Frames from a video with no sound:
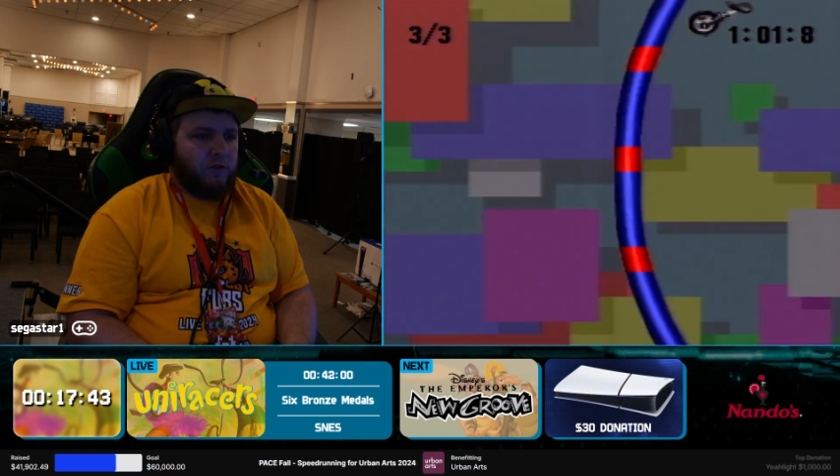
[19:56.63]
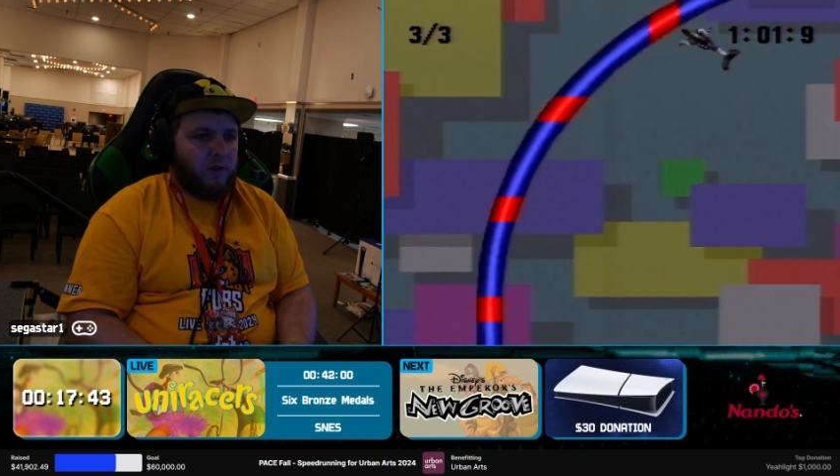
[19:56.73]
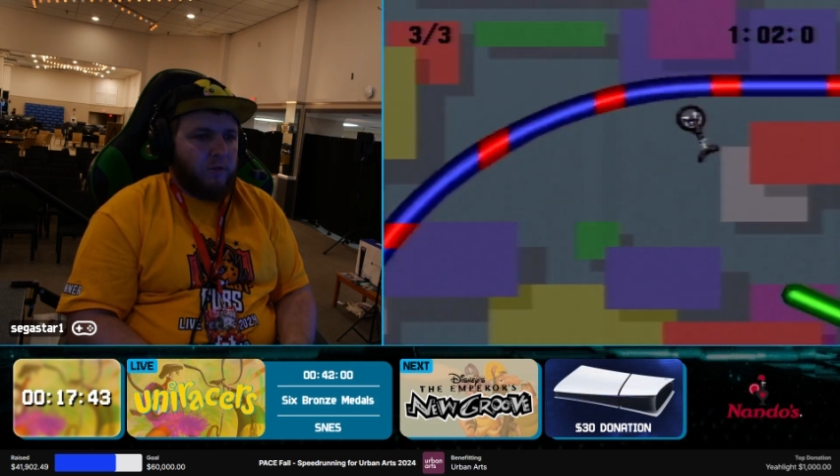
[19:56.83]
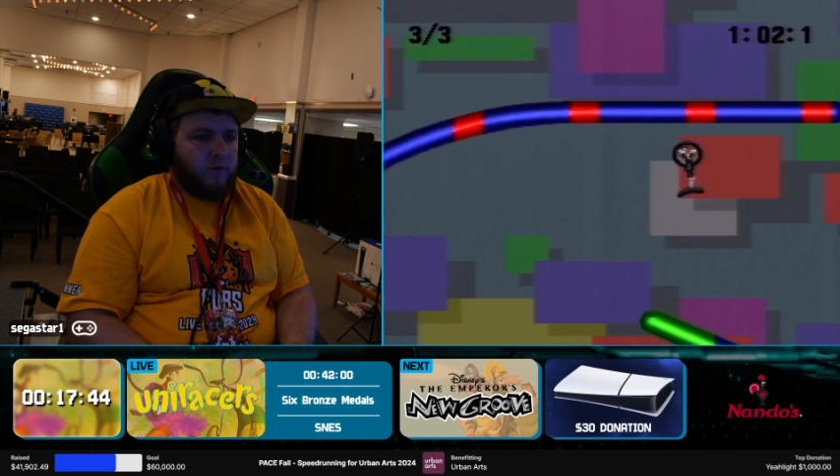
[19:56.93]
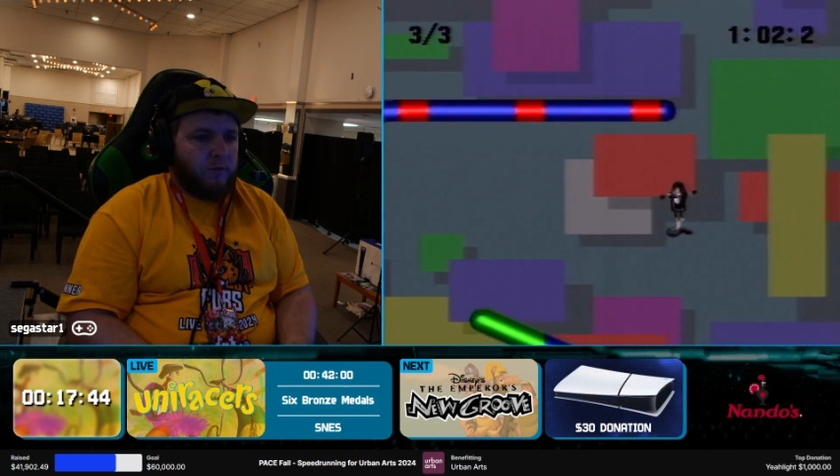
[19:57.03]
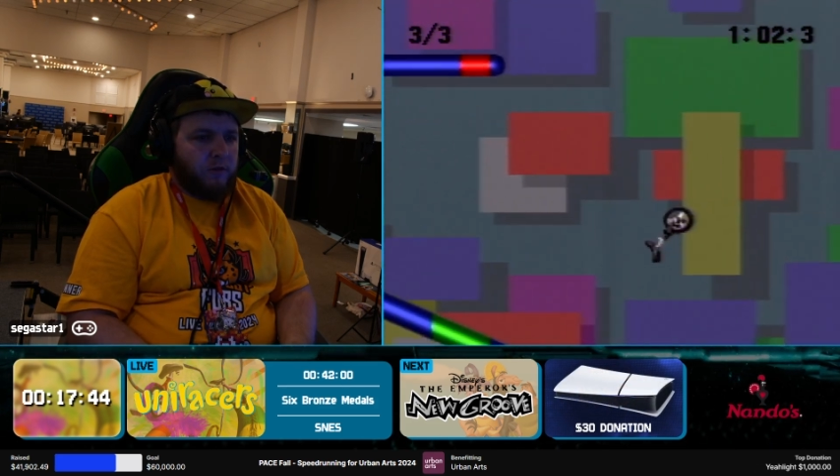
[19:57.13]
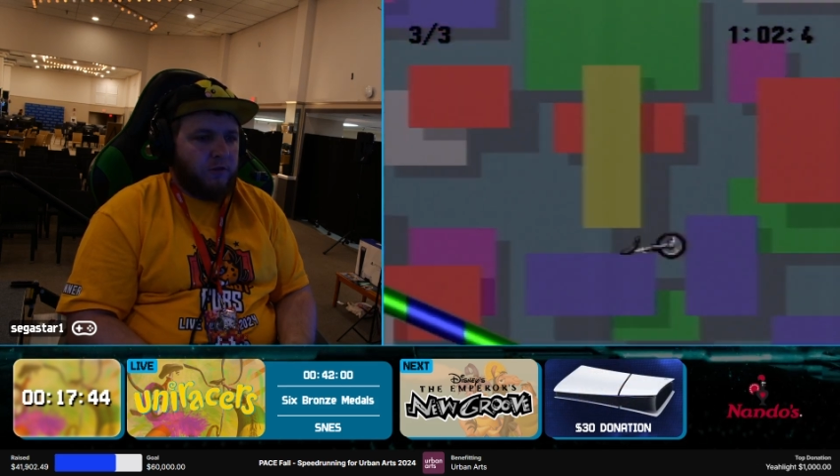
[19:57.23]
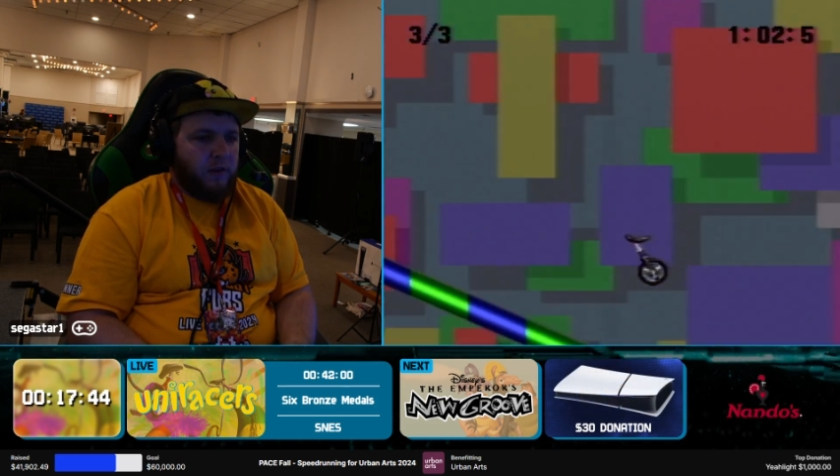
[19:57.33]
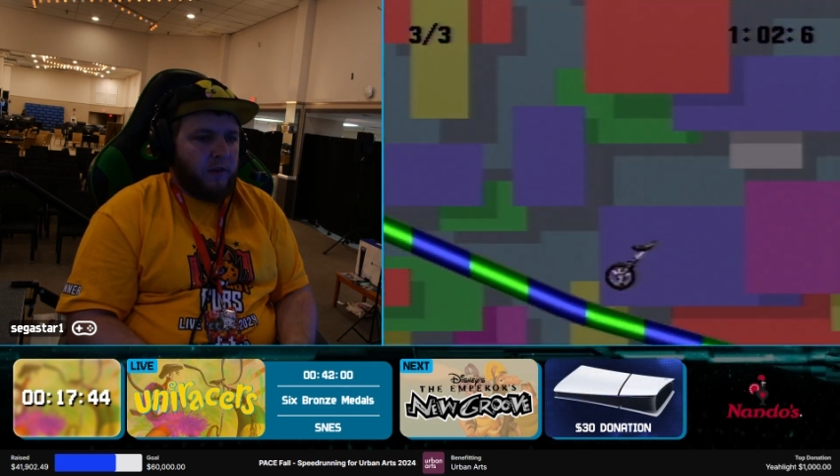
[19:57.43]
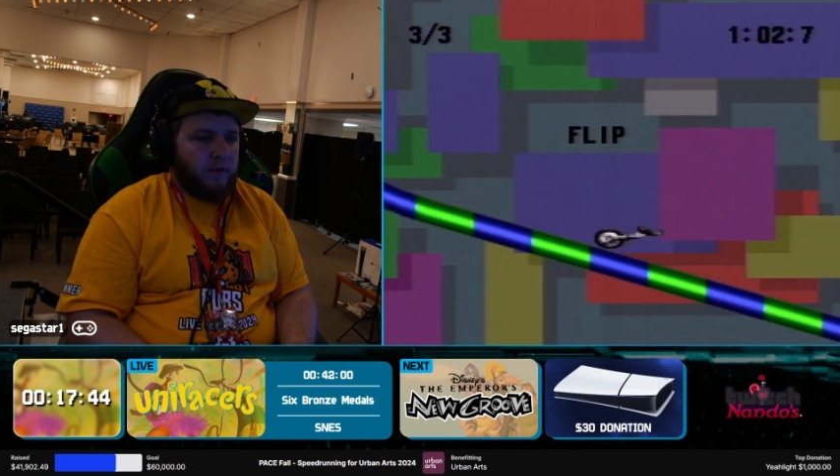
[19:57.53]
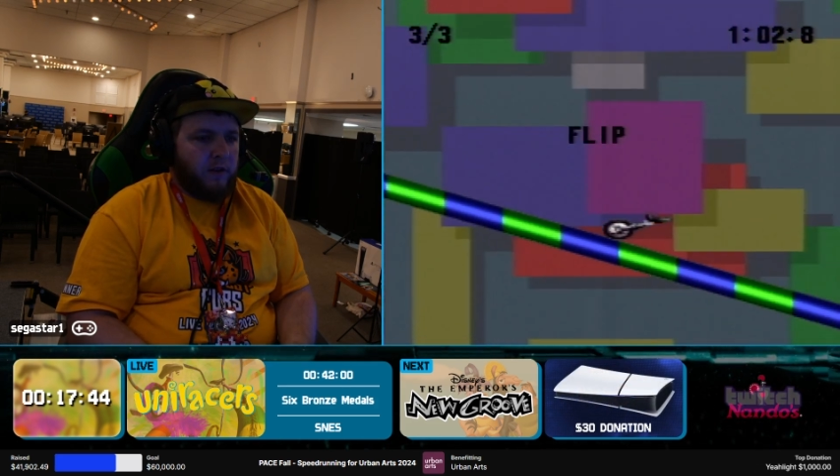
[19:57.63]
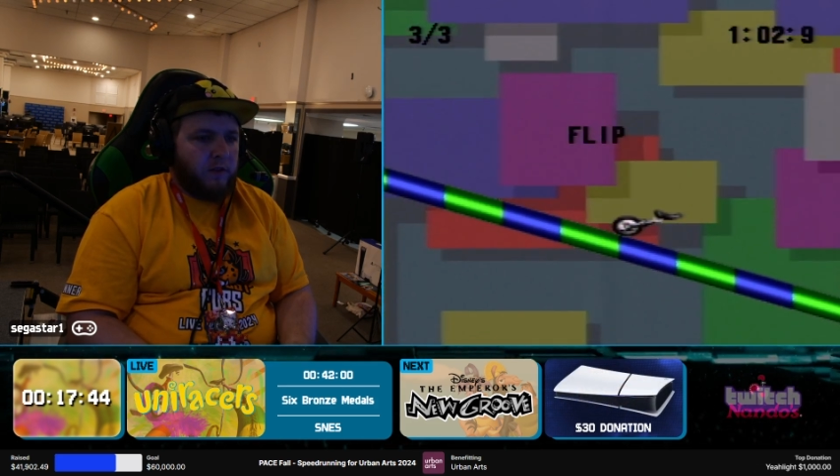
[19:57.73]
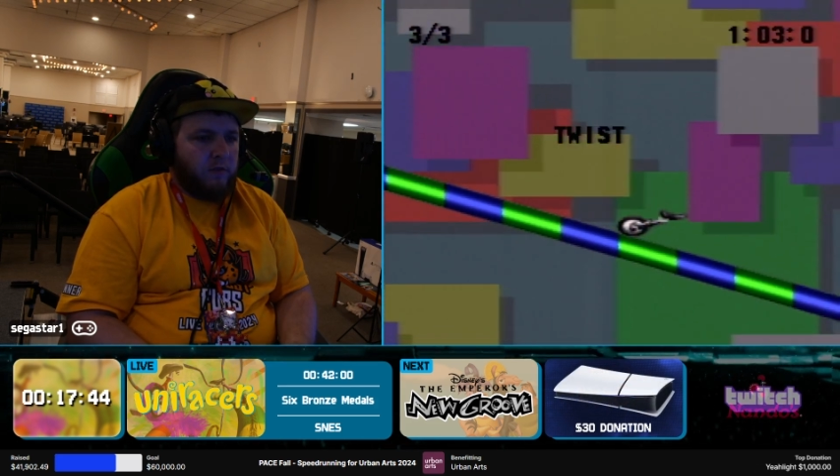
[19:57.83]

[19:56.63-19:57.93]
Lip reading: comes from just finding like